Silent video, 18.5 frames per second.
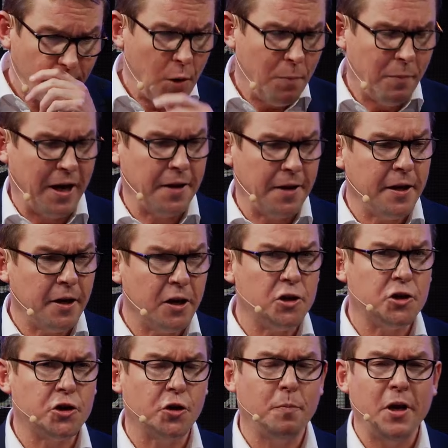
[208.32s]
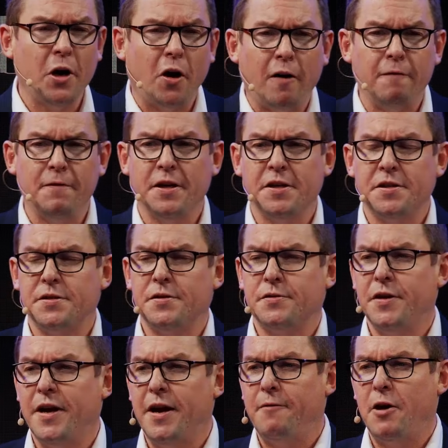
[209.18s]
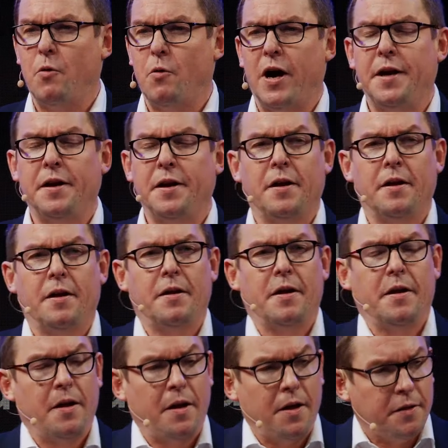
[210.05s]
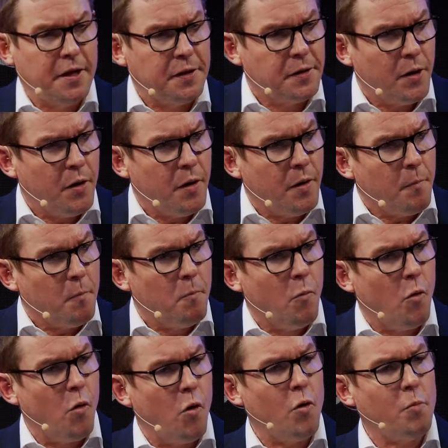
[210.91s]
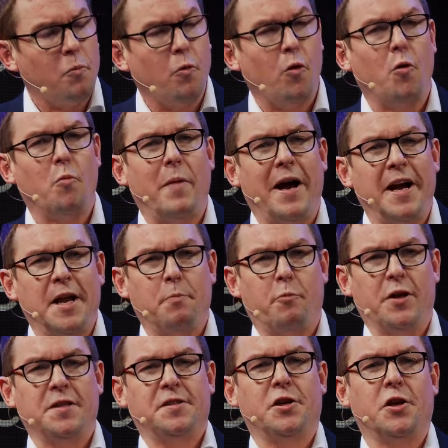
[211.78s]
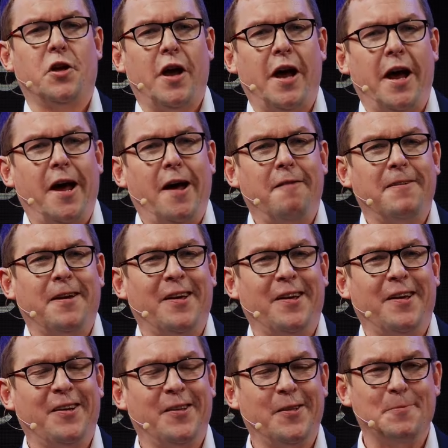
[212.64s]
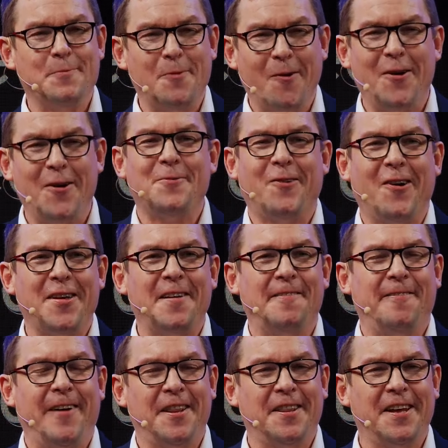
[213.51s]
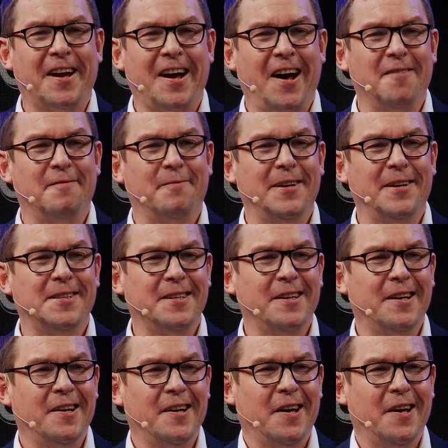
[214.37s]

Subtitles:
But I think it should be obvious to everyone that the more and more money printing you have, the more and more you fund the government